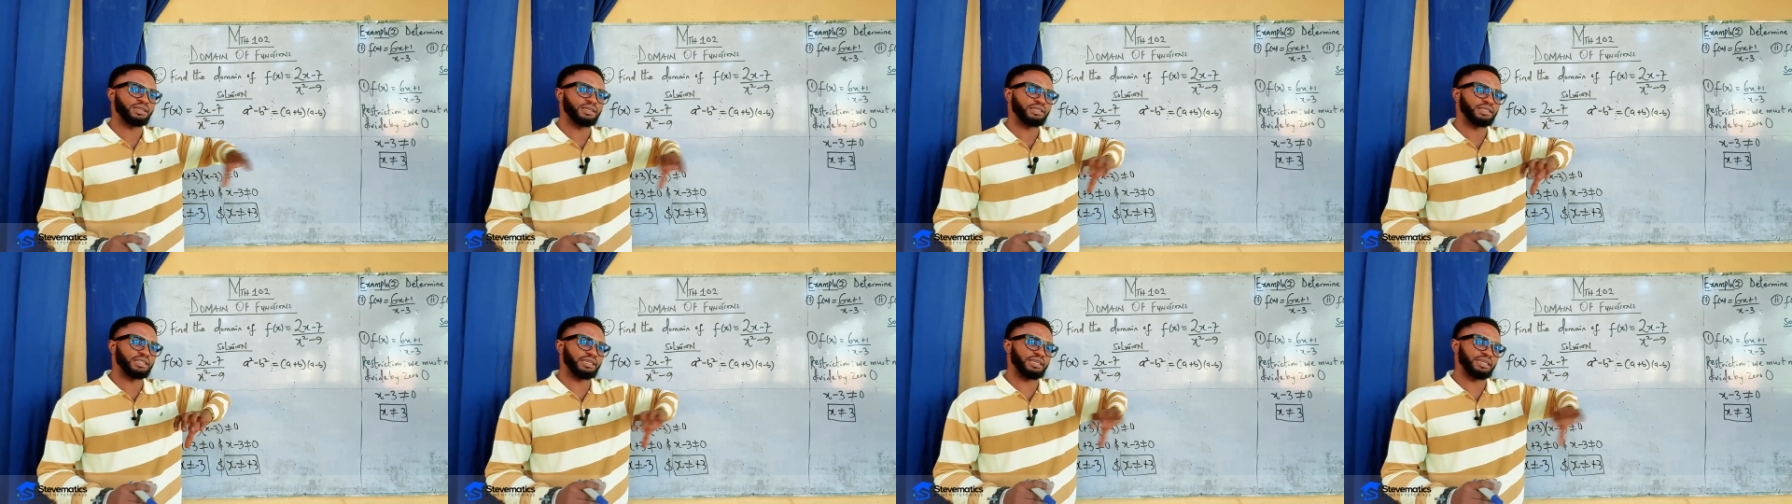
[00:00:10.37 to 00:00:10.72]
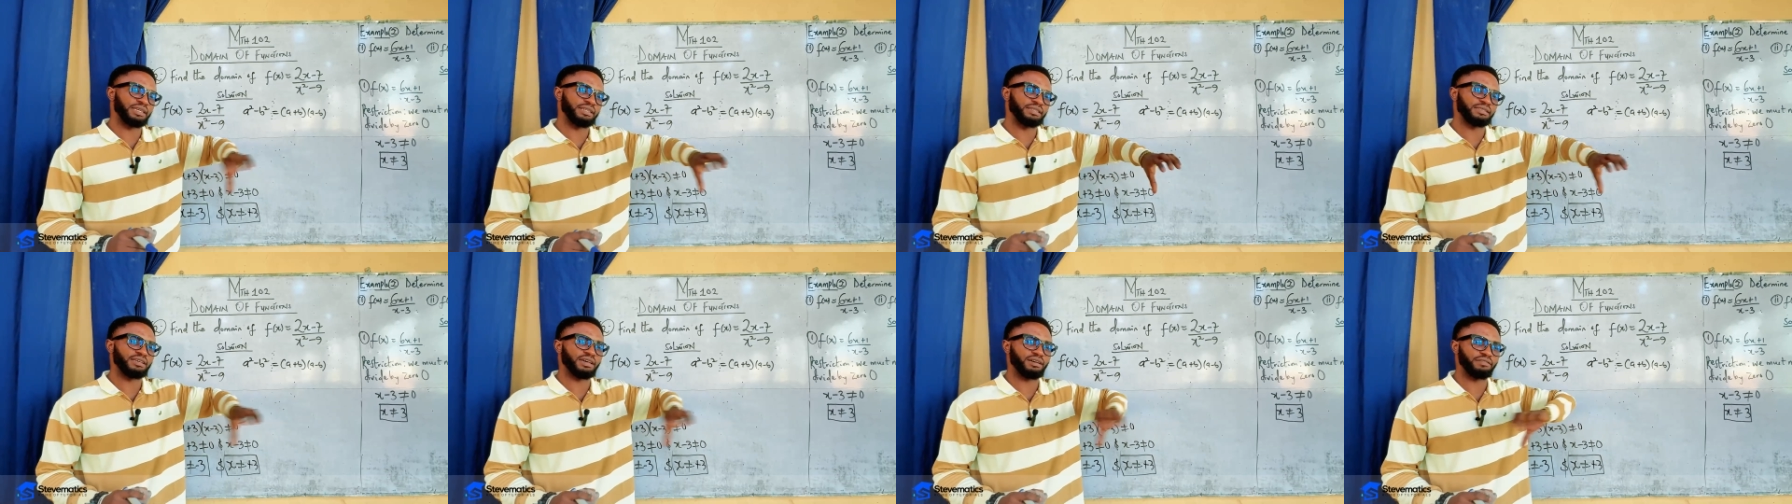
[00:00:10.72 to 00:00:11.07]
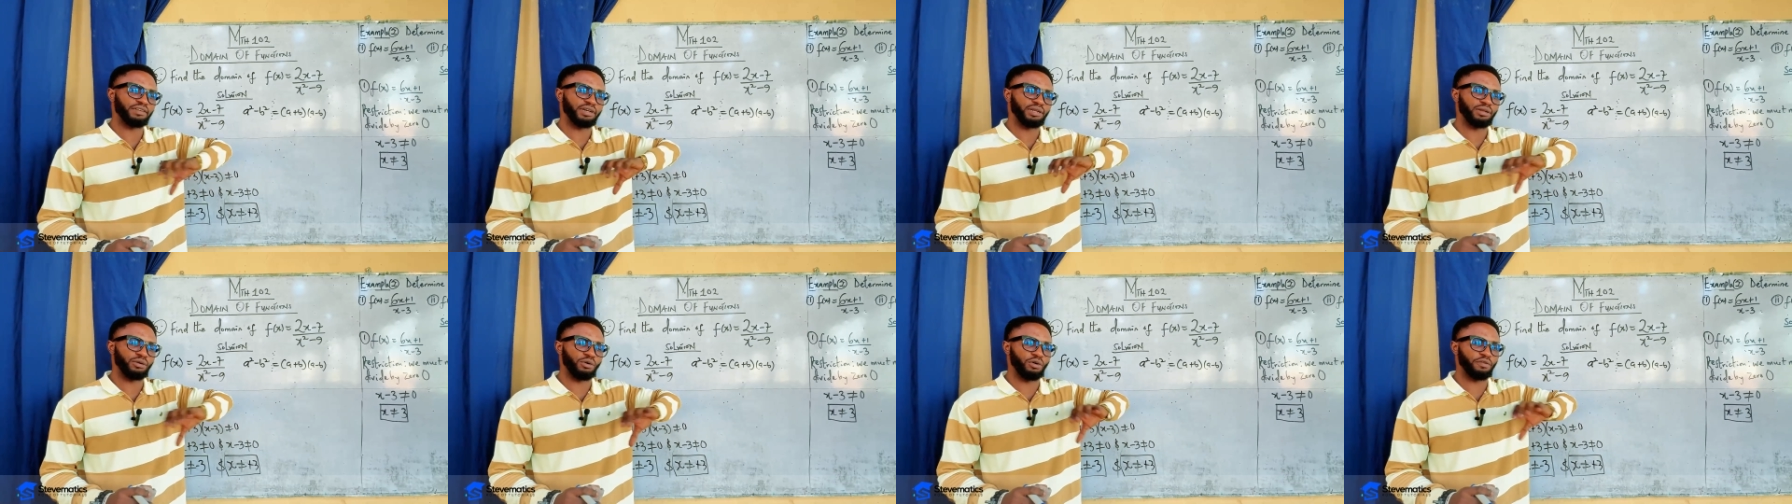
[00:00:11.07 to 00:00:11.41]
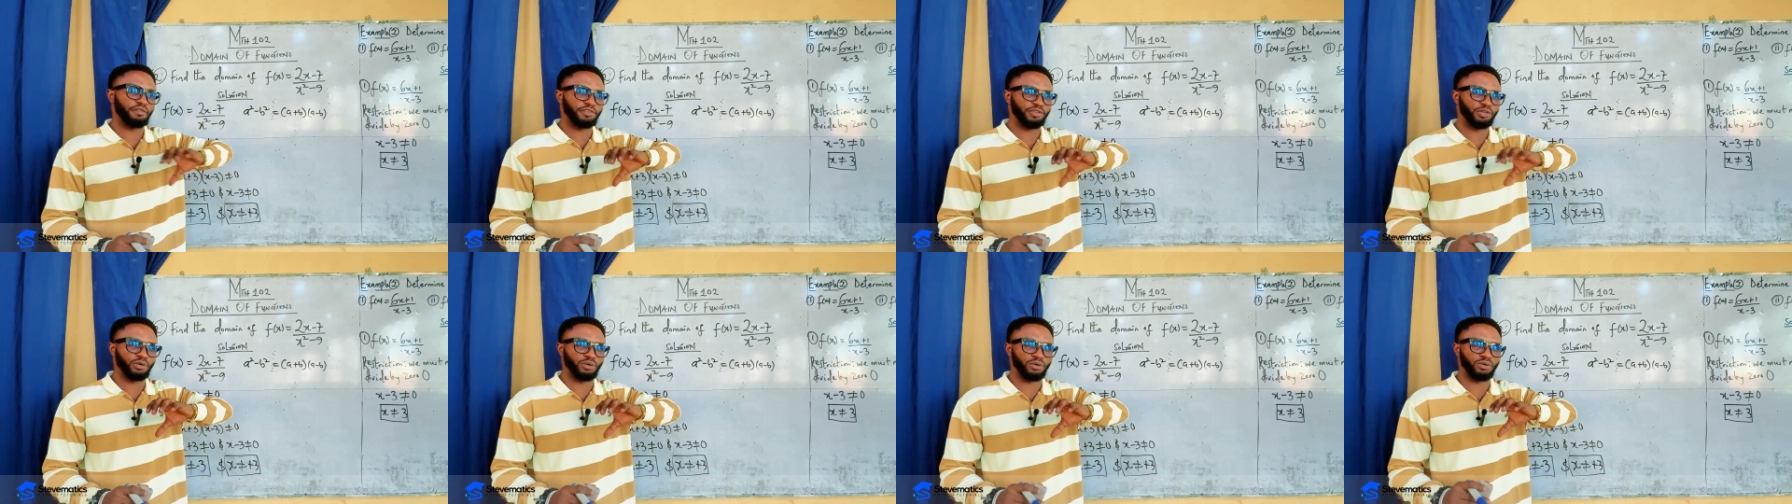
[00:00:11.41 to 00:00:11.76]
the interval of
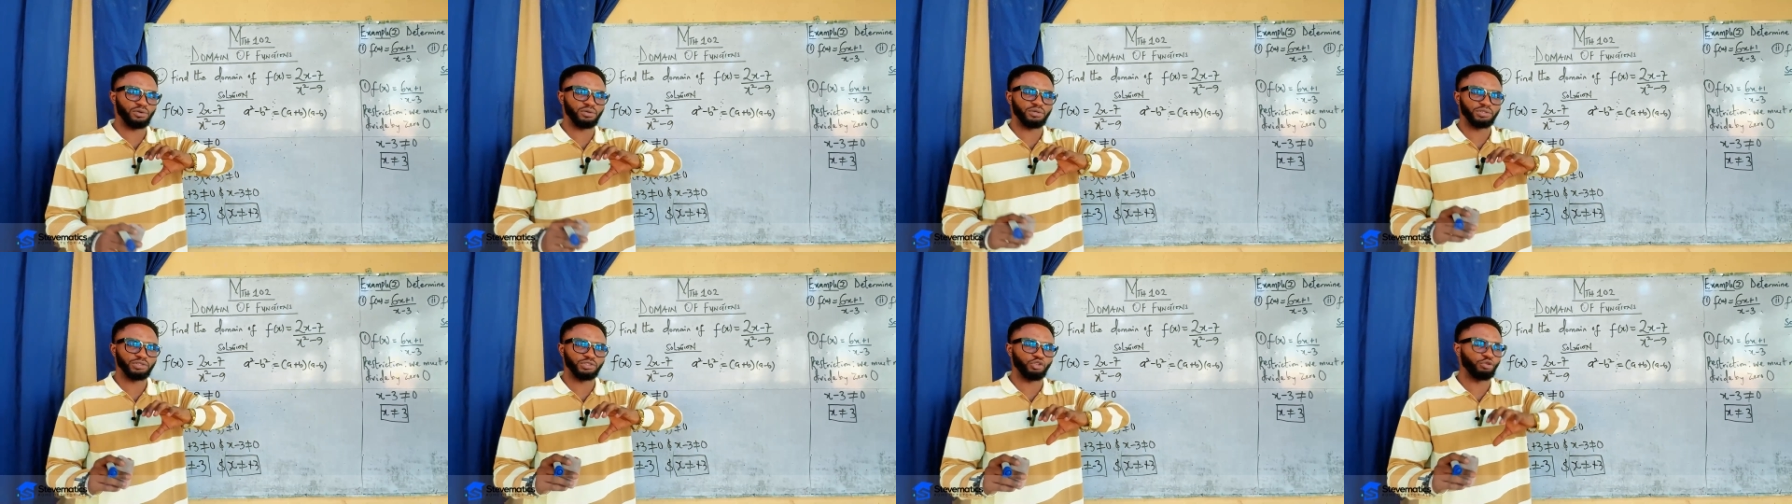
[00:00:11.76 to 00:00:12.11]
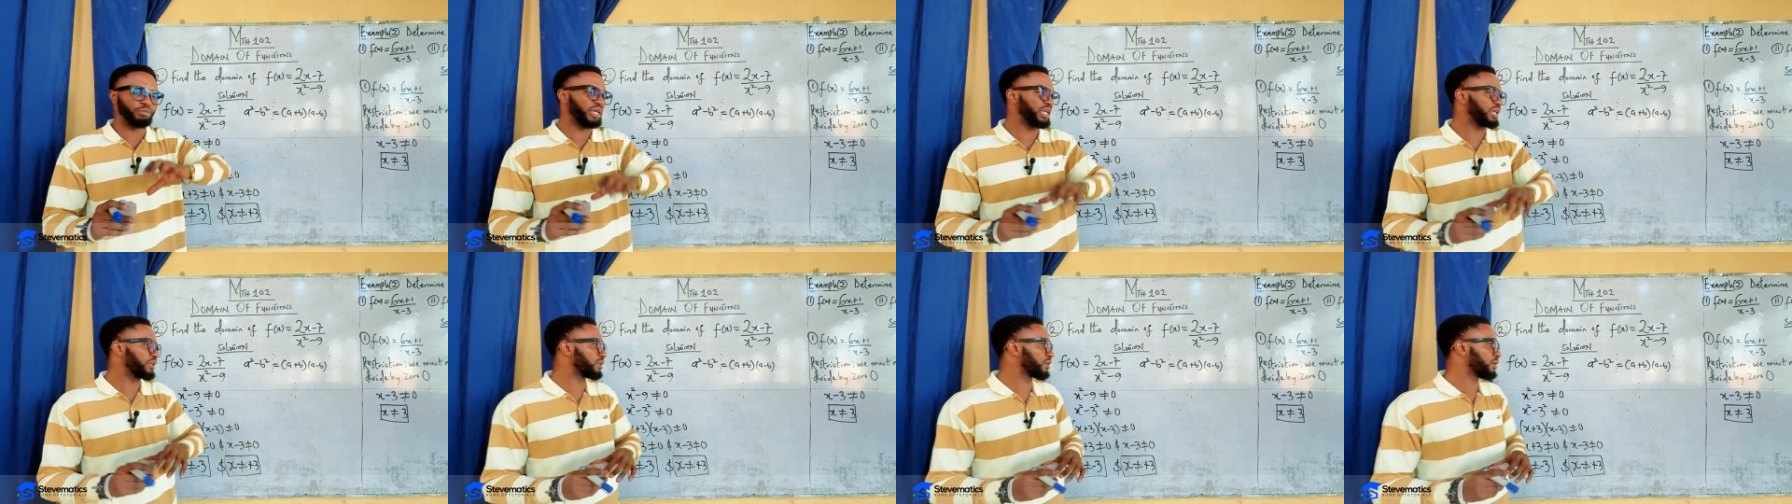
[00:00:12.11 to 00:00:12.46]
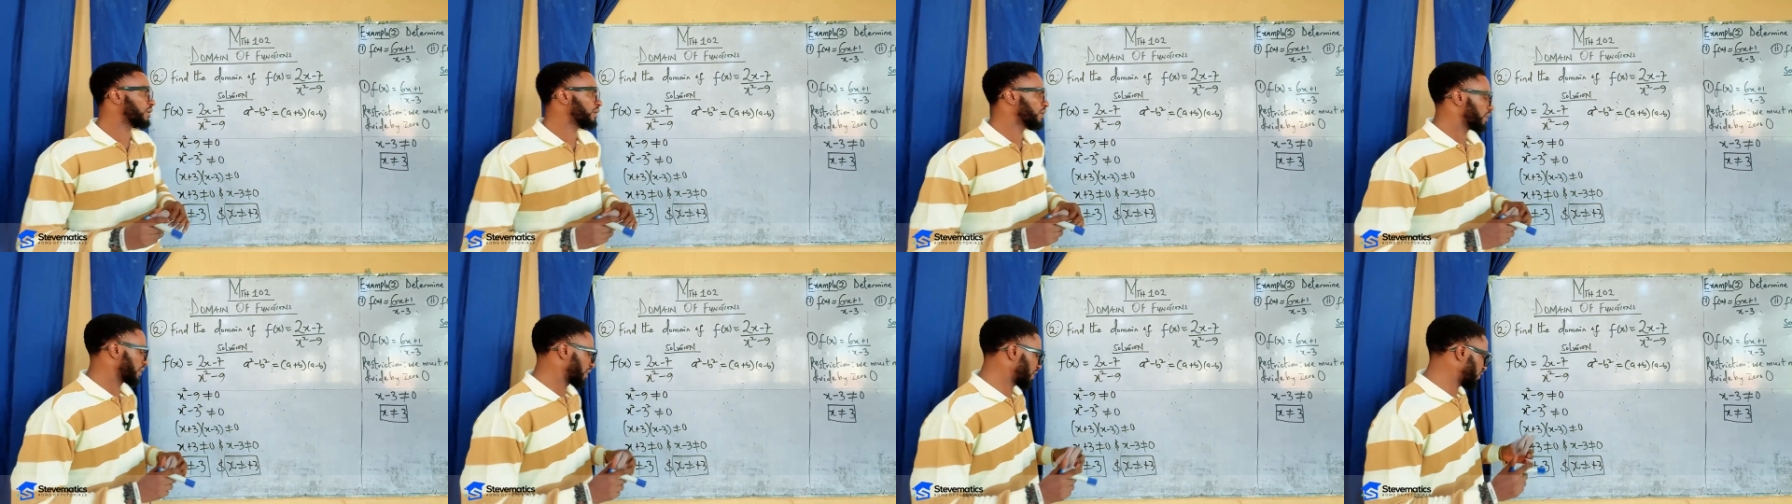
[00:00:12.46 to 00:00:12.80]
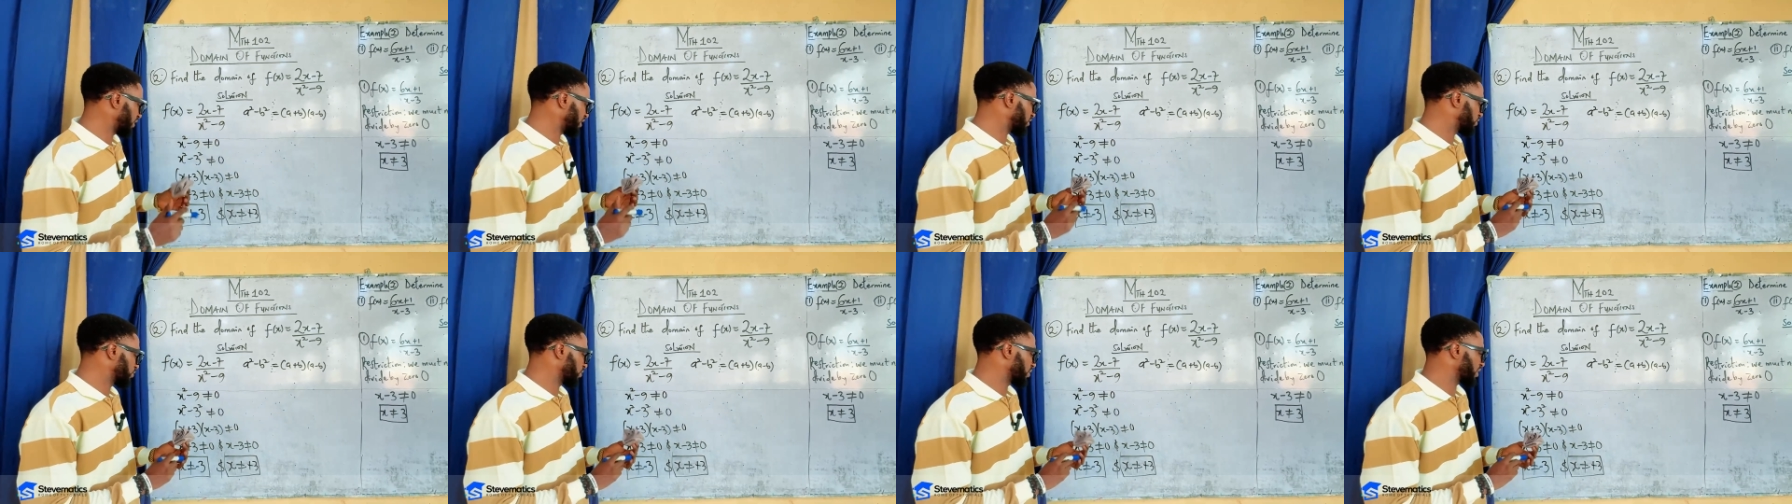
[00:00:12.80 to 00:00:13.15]
your domain. Now
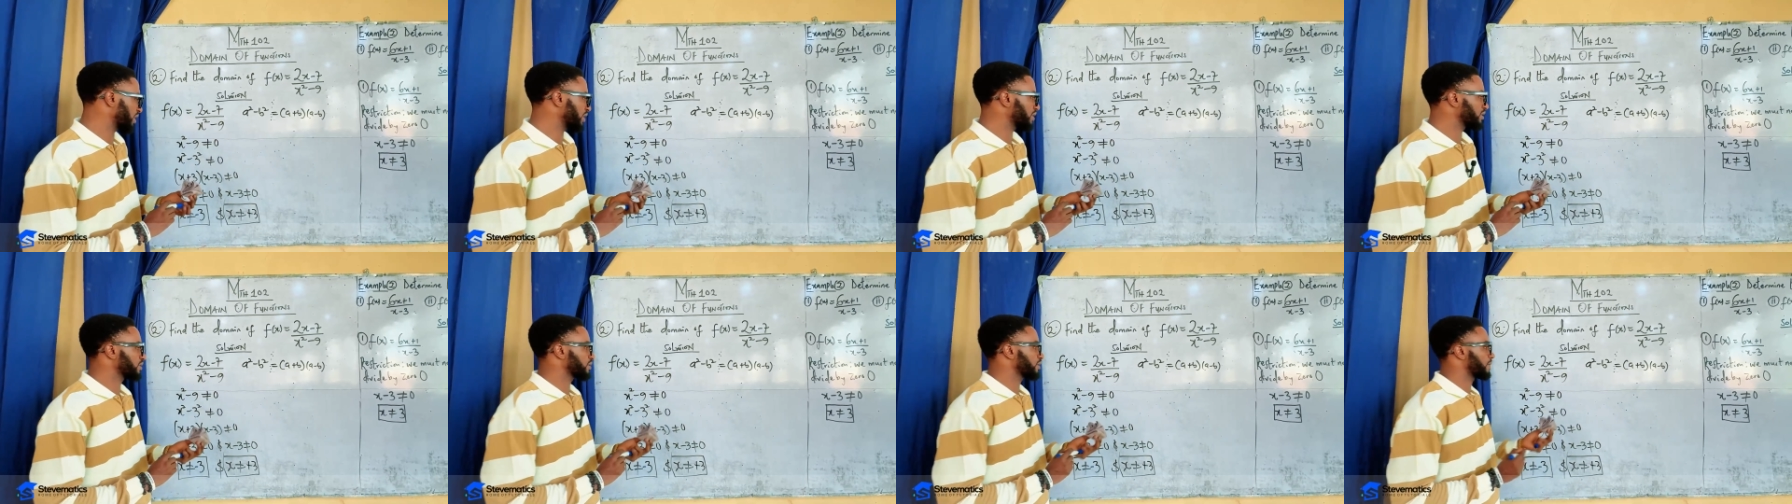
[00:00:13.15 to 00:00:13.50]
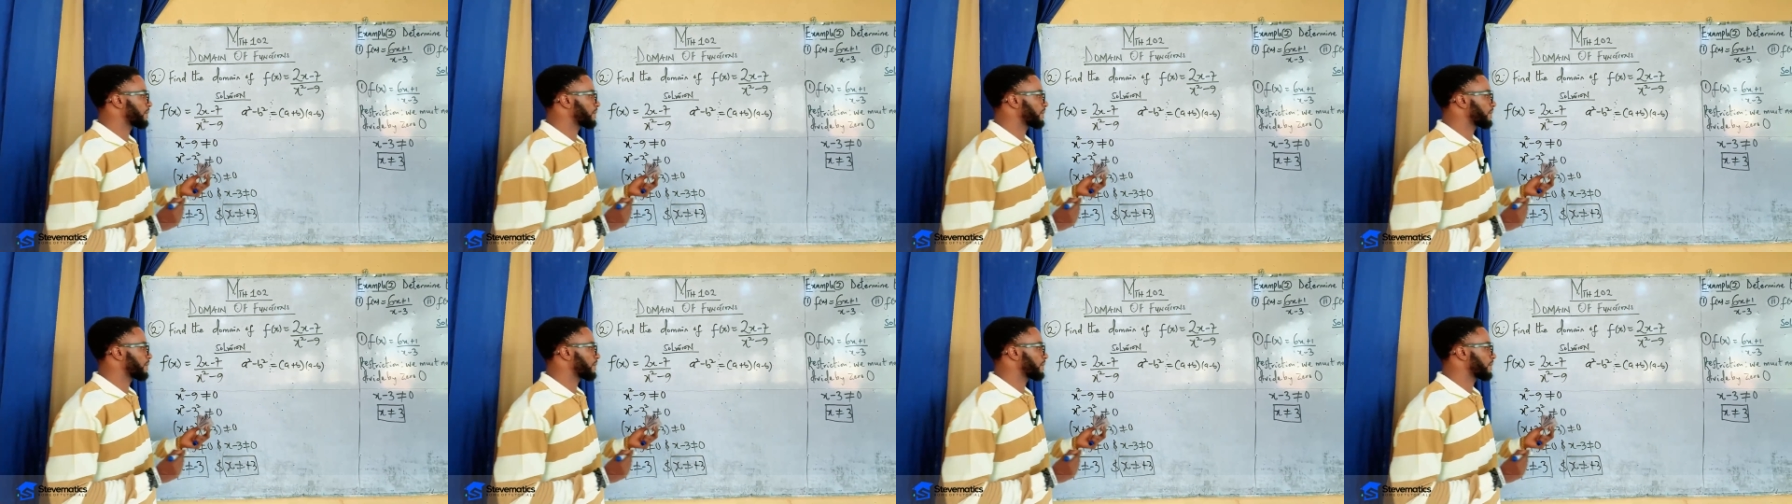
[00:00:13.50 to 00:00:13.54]
let's do that.